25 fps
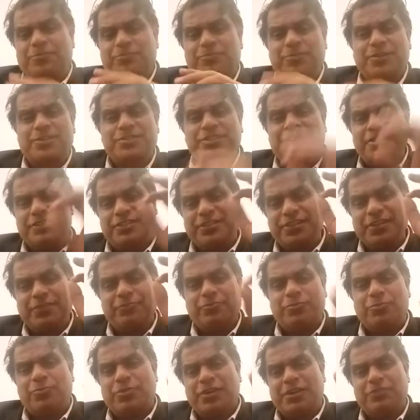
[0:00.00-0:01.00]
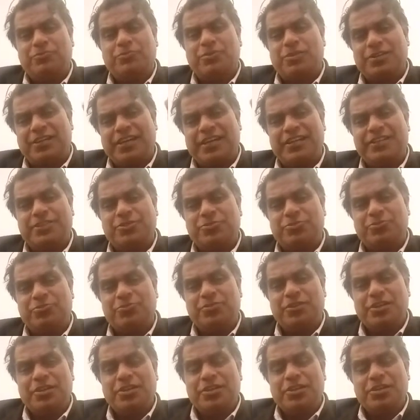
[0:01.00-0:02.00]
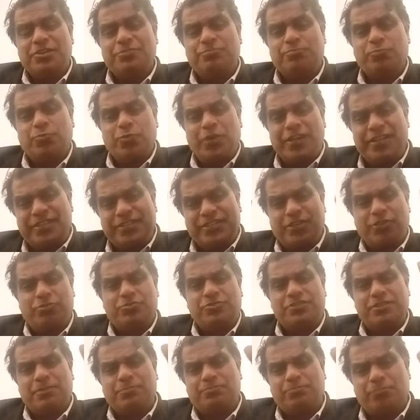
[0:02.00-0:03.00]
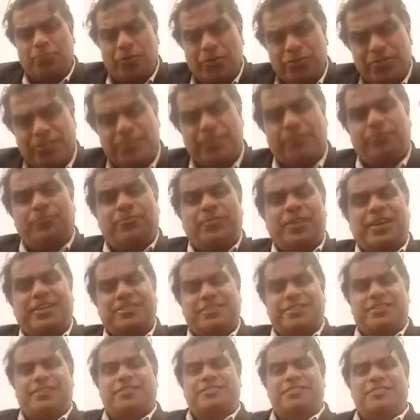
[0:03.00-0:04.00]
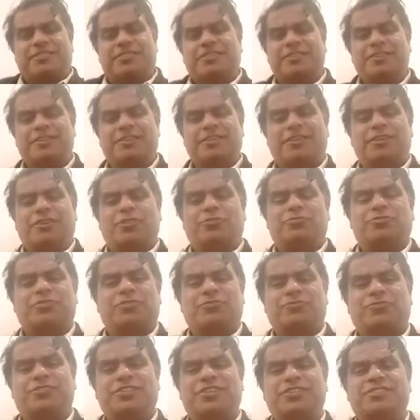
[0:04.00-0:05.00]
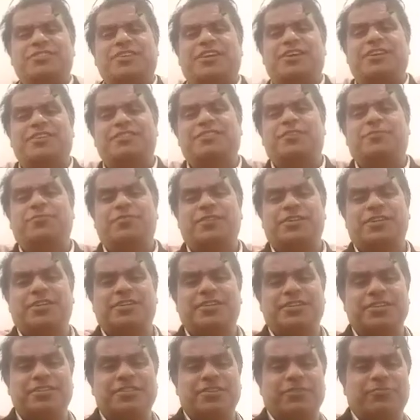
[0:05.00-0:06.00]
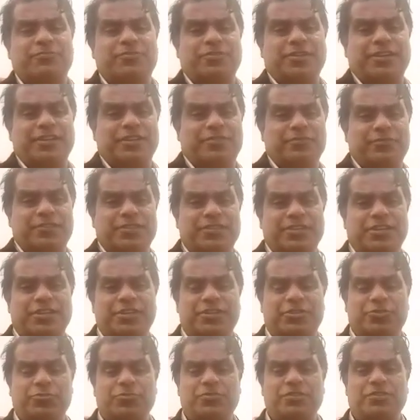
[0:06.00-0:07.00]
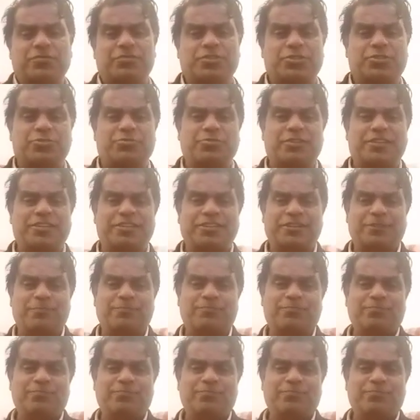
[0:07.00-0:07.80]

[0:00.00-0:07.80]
person, therefore I would like to point out some positive factors out of these all difficulties of current visa ratios of Australia.